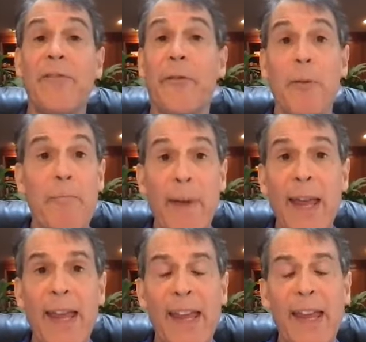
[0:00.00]
And for
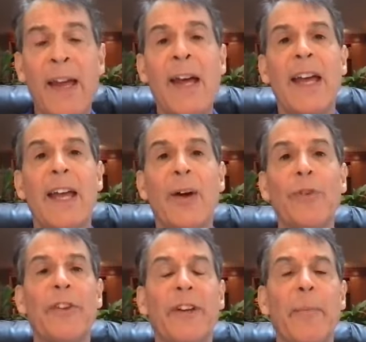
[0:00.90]
me, it
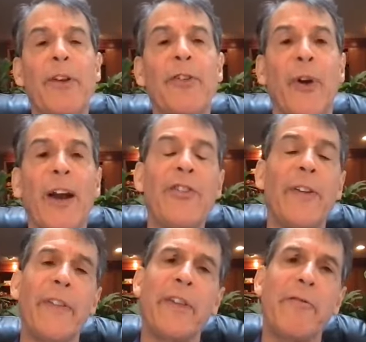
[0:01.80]
was a
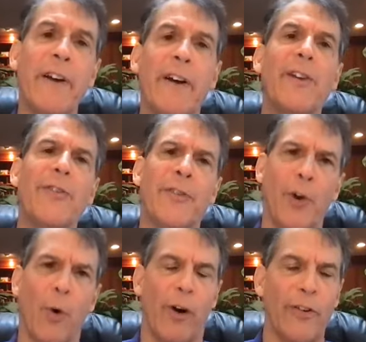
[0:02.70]
demonstration that the very
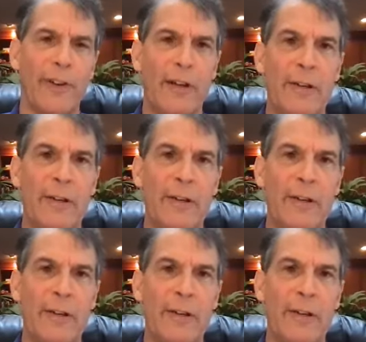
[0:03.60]
source